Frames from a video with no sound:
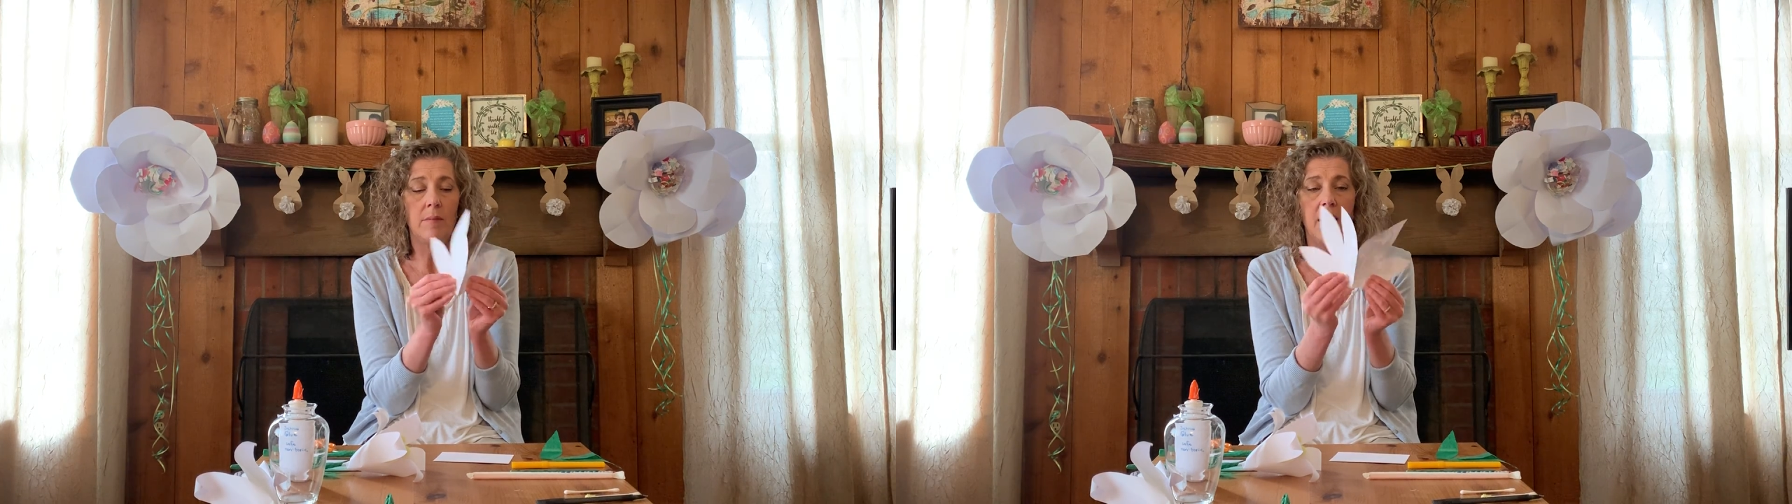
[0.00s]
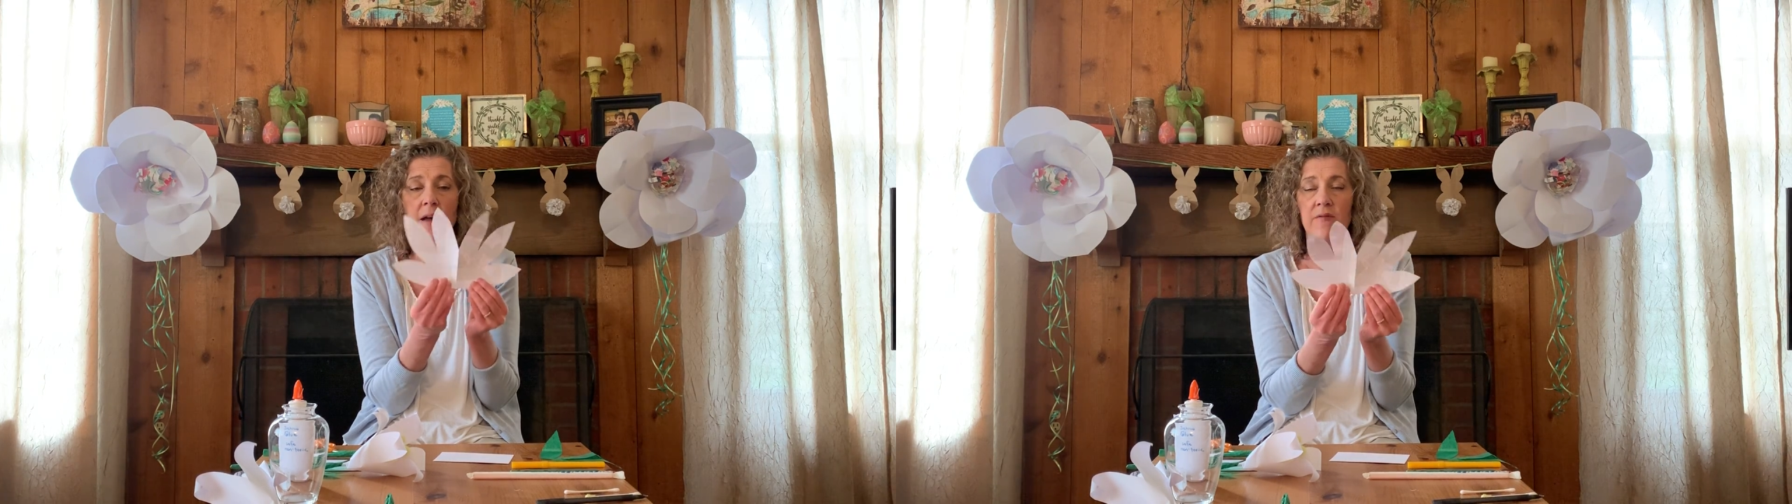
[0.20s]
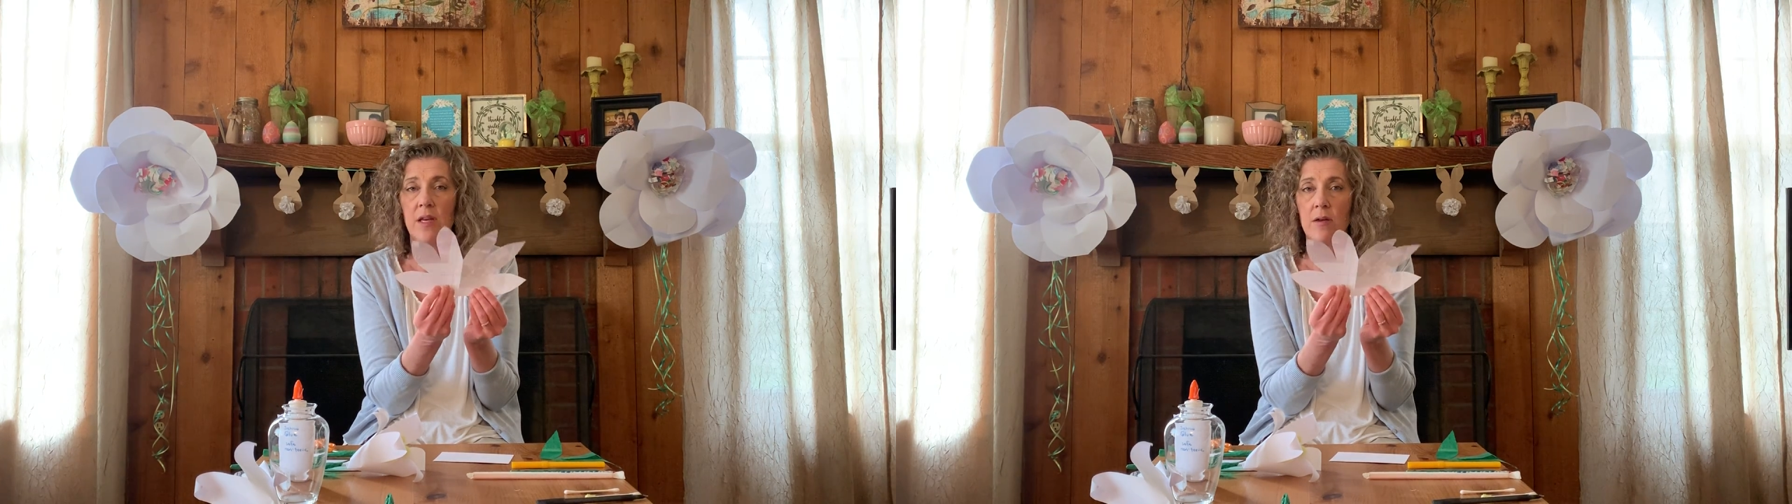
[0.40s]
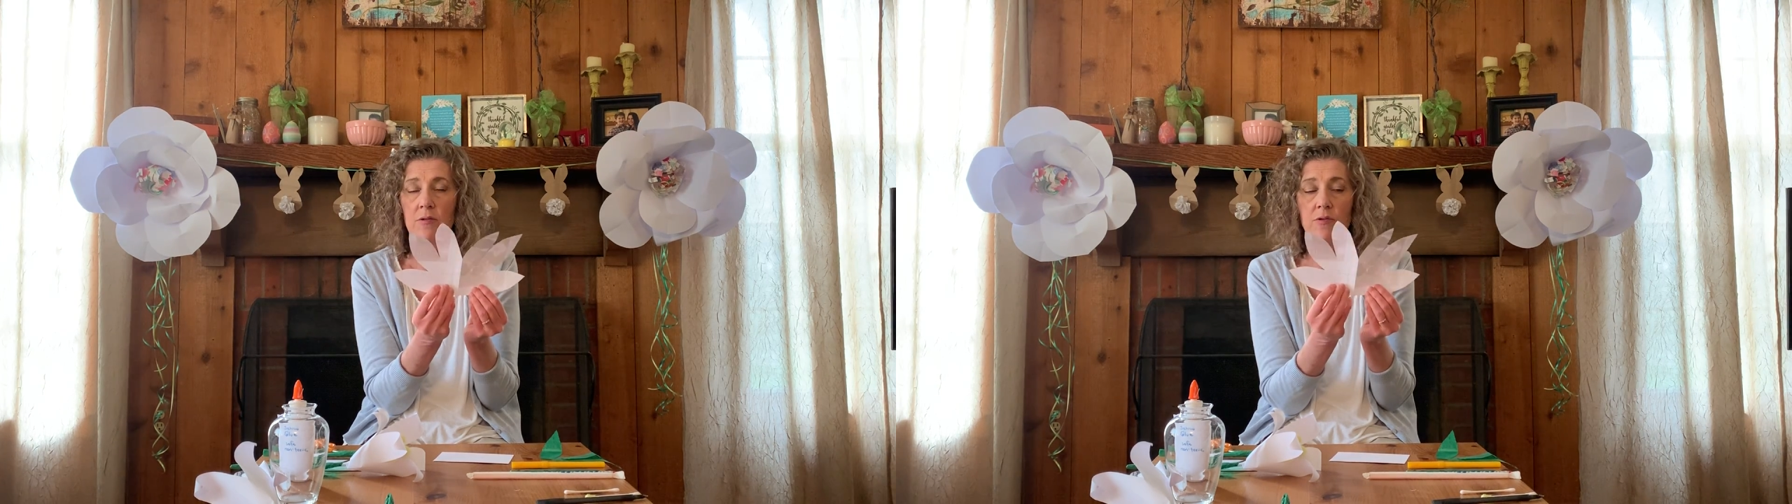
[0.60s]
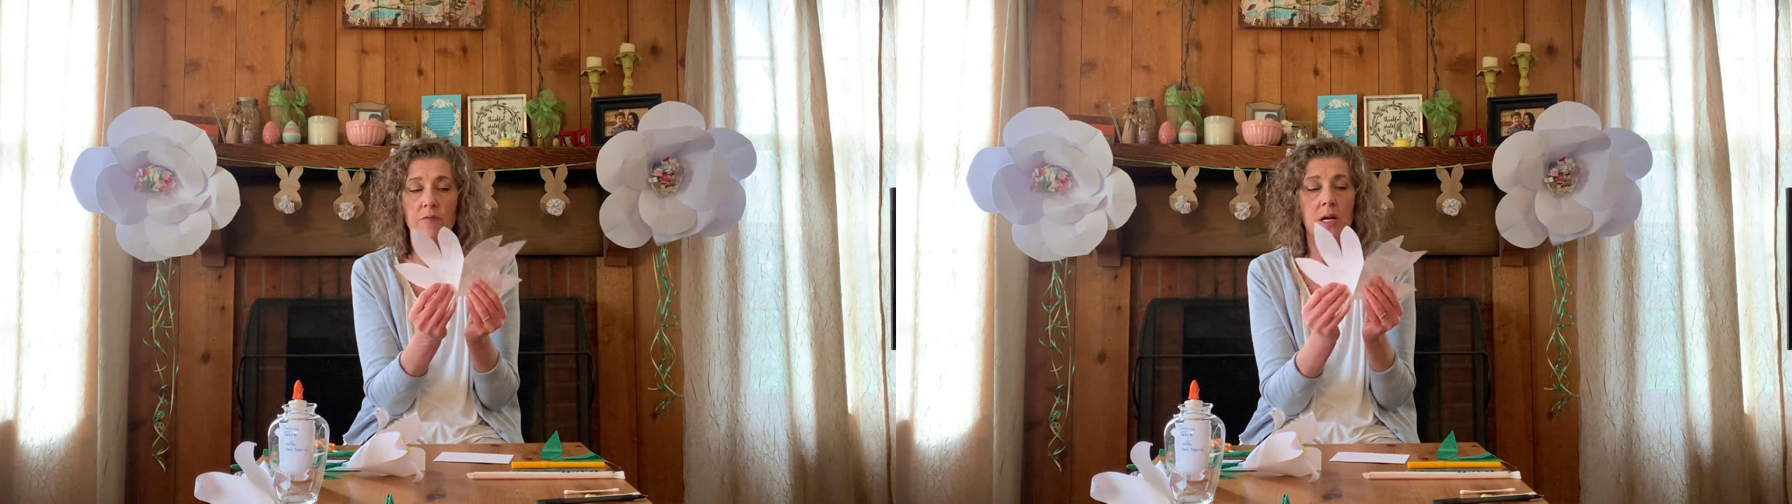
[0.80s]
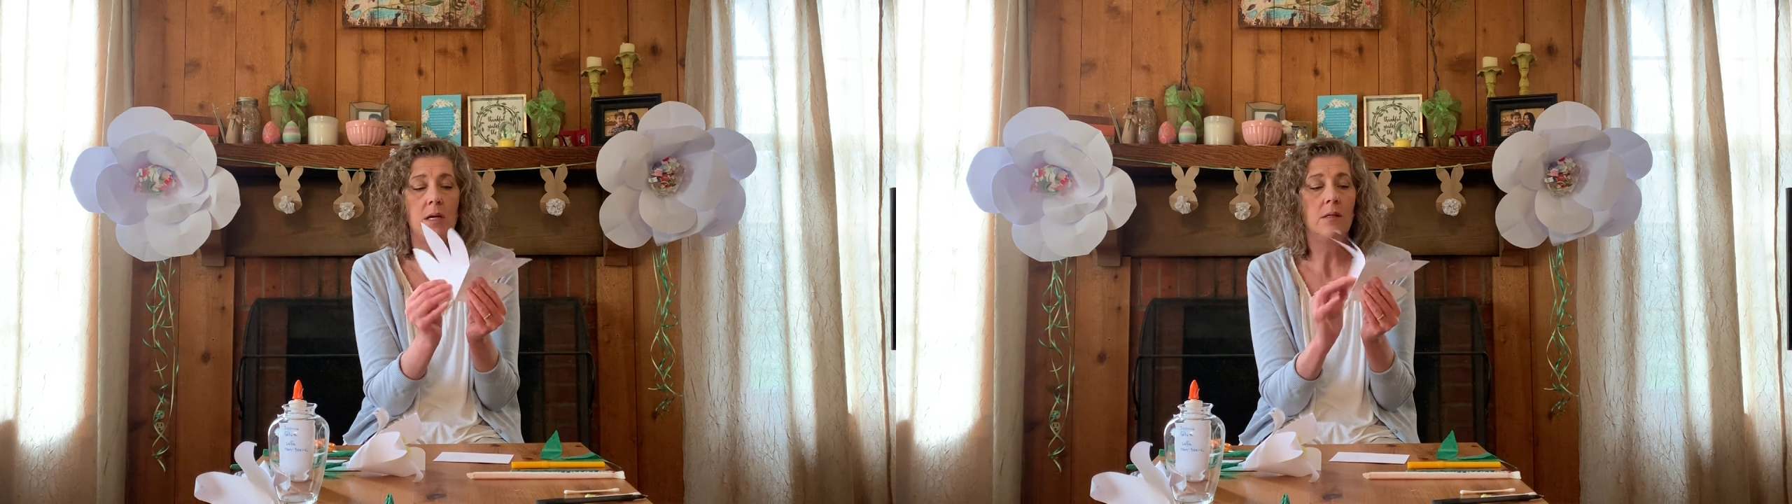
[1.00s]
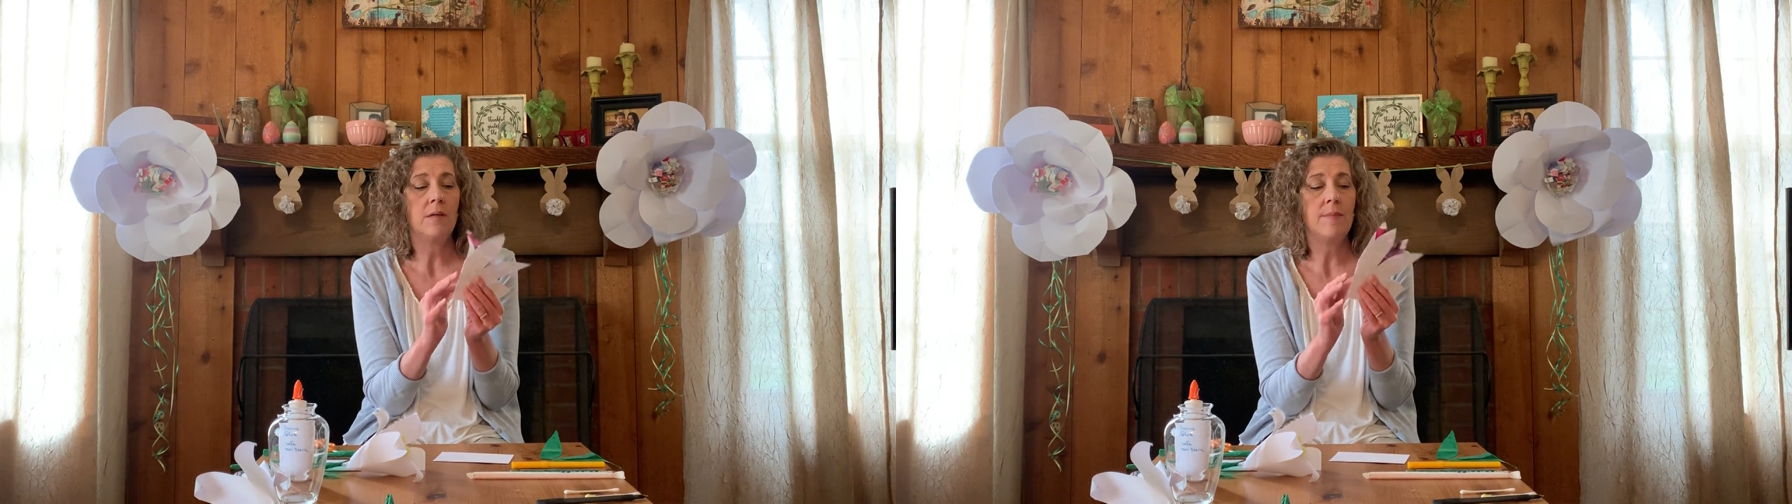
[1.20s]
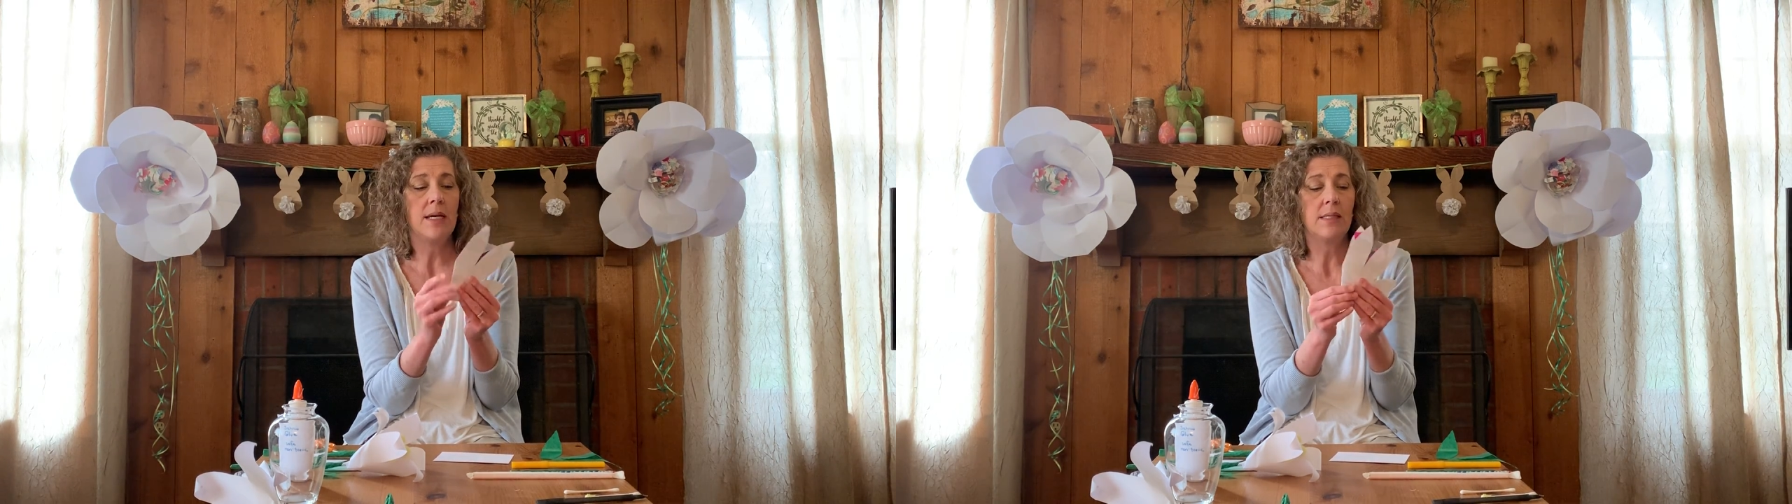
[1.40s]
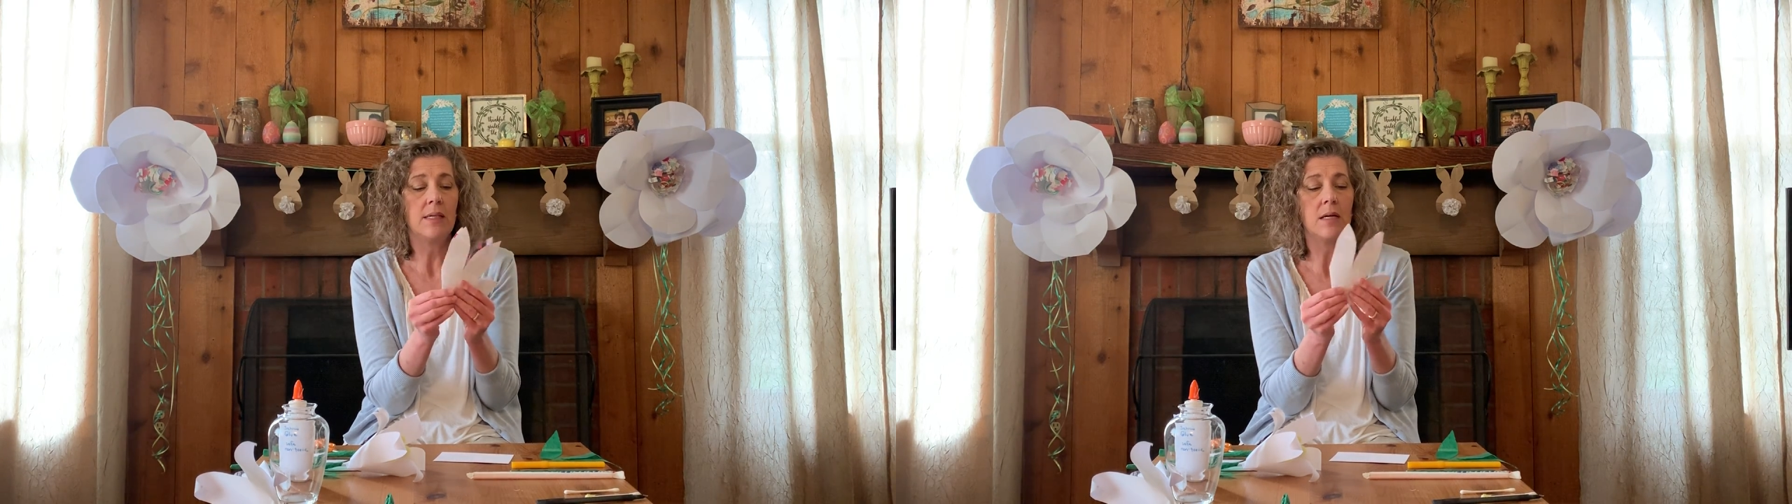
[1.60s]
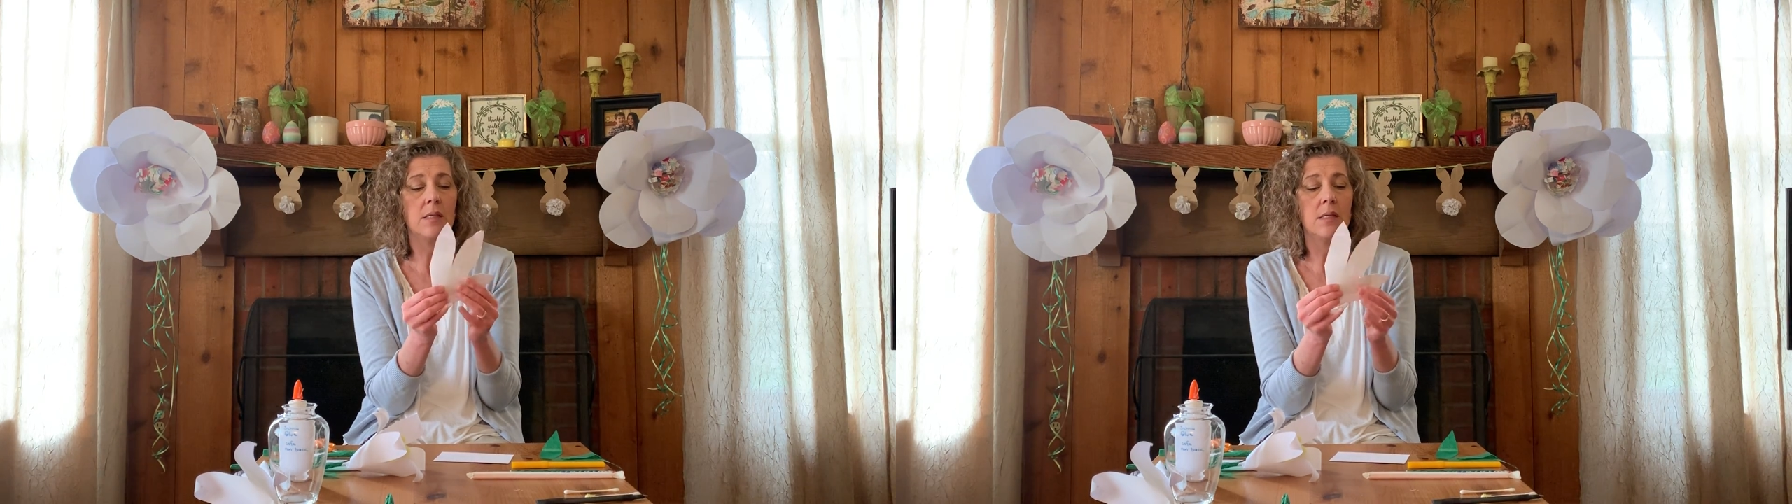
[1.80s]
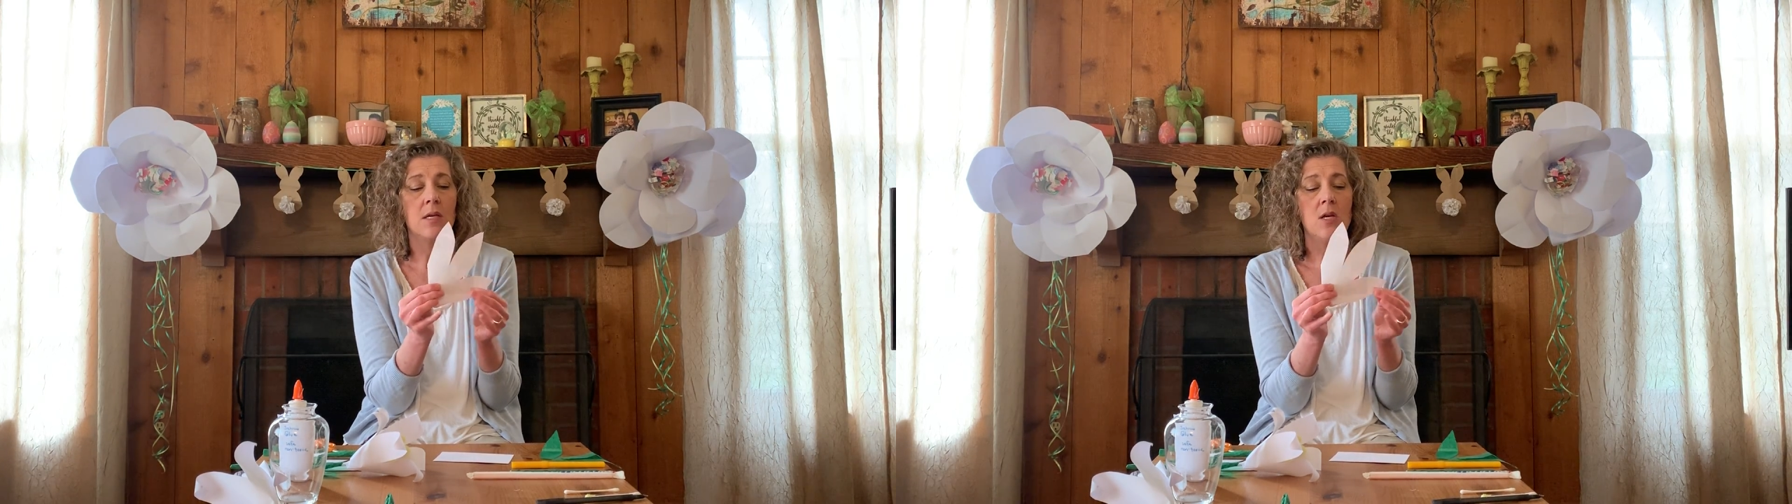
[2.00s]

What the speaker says: I have the other 3 to make 6.